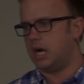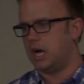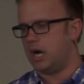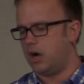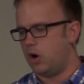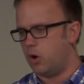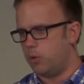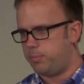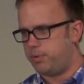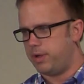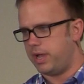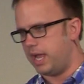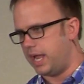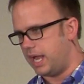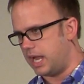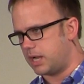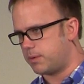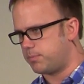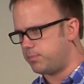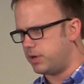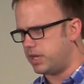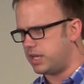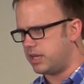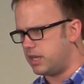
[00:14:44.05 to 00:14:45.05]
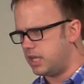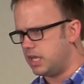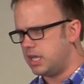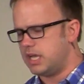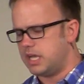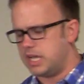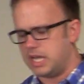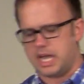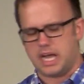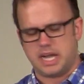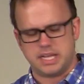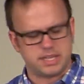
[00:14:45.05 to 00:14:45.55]
opaque, but
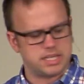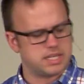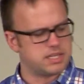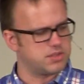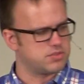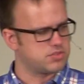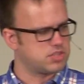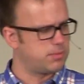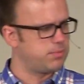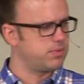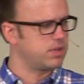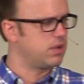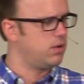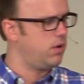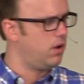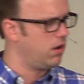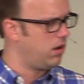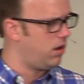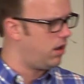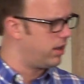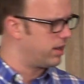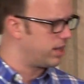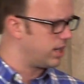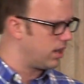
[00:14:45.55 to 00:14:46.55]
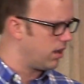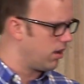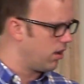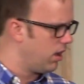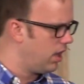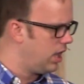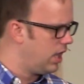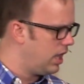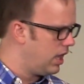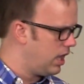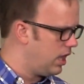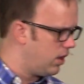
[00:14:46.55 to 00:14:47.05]
I think there's something going on here.
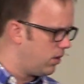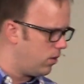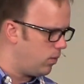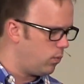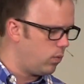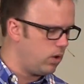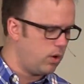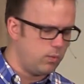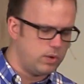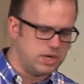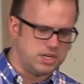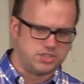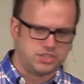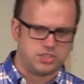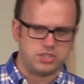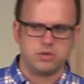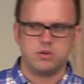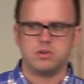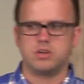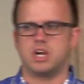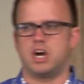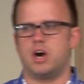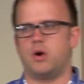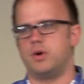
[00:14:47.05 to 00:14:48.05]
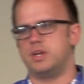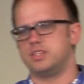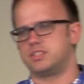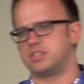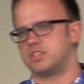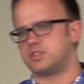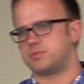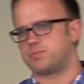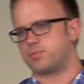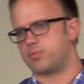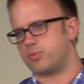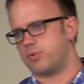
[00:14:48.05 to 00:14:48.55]
What we do know is
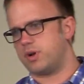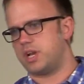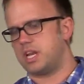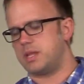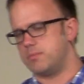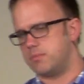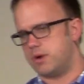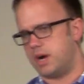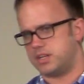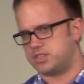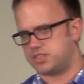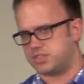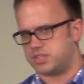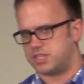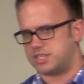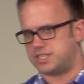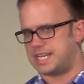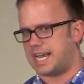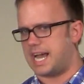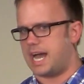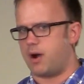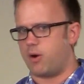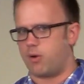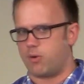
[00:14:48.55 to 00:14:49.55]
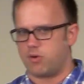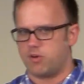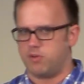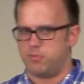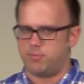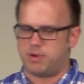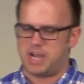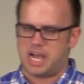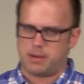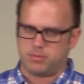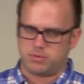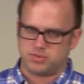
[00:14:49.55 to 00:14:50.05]
it's pretty much the Tower
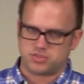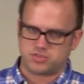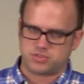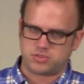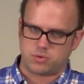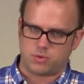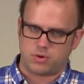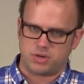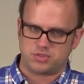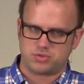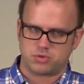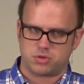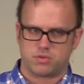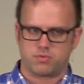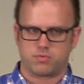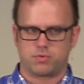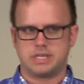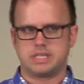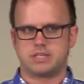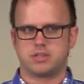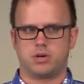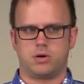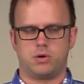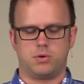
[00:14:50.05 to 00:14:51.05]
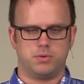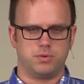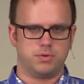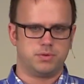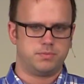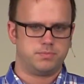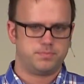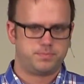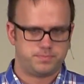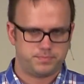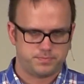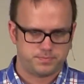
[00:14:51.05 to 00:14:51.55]
of Babel story sort of retold.
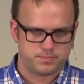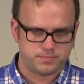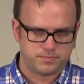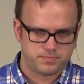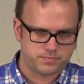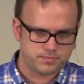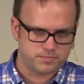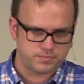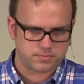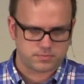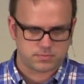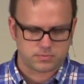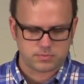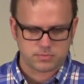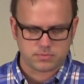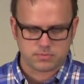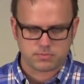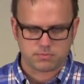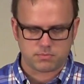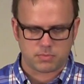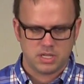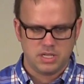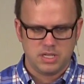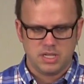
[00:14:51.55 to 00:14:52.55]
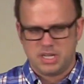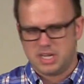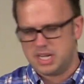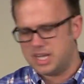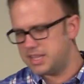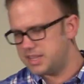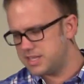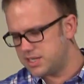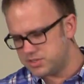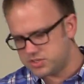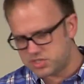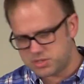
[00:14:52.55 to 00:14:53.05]

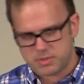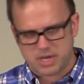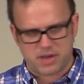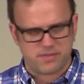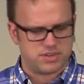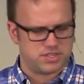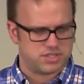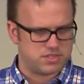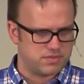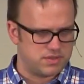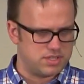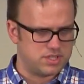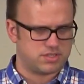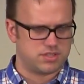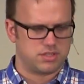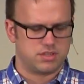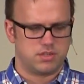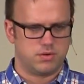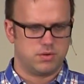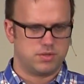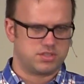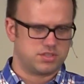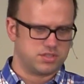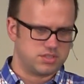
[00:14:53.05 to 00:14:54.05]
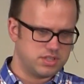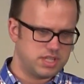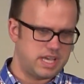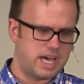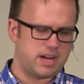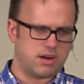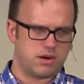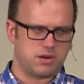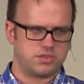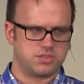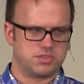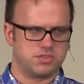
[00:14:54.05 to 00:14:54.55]
And there's some evidence of this in Lewis's
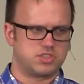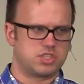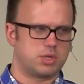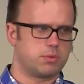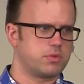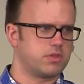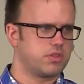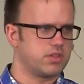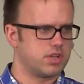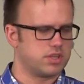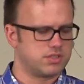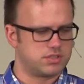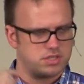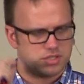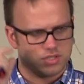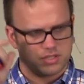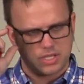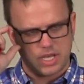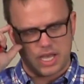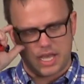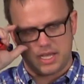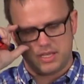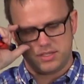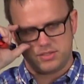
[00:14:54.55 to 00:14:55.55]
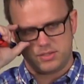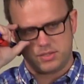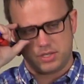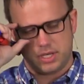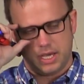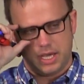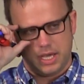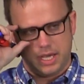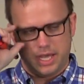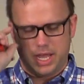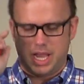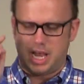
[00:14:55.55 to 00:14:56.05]
letters and some of the things he says,
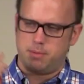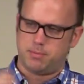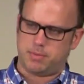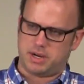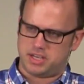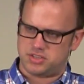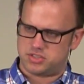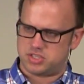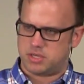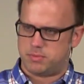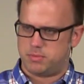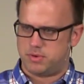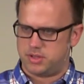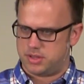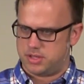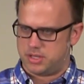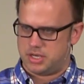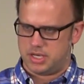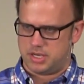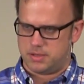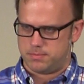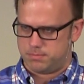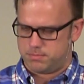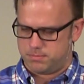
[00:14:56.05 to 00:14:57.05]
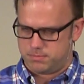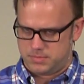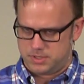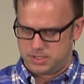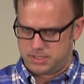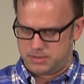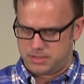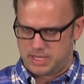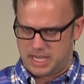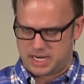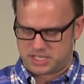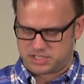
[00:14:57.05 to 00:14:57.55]
and by some of the
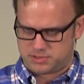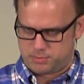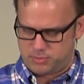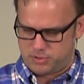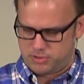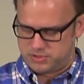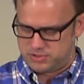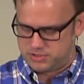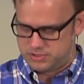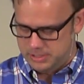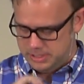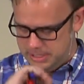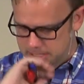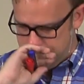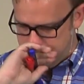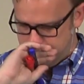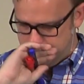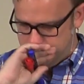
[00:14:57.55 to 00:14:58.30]
experts,